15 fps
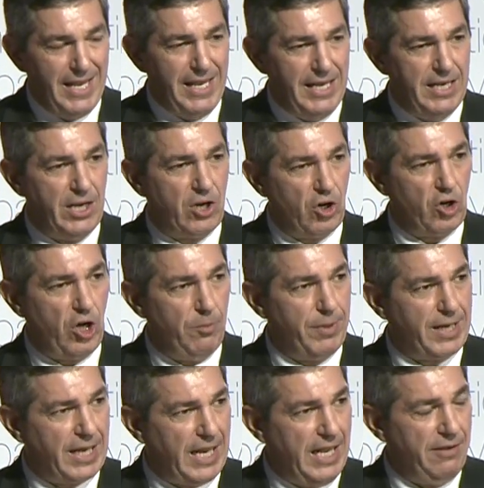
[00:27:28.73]
in
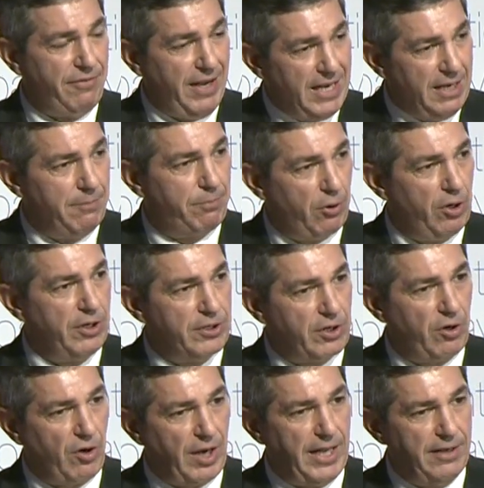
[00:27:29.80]
economic life and in
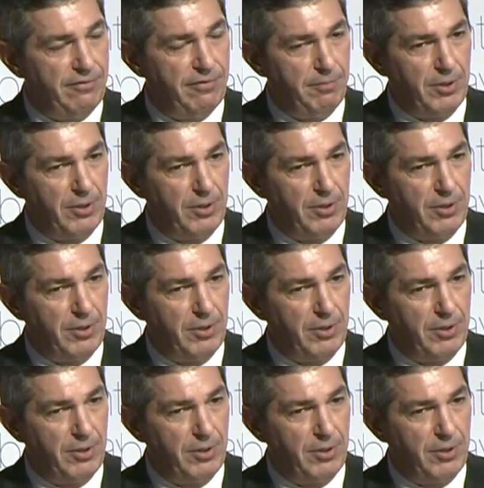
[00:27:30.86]
political life?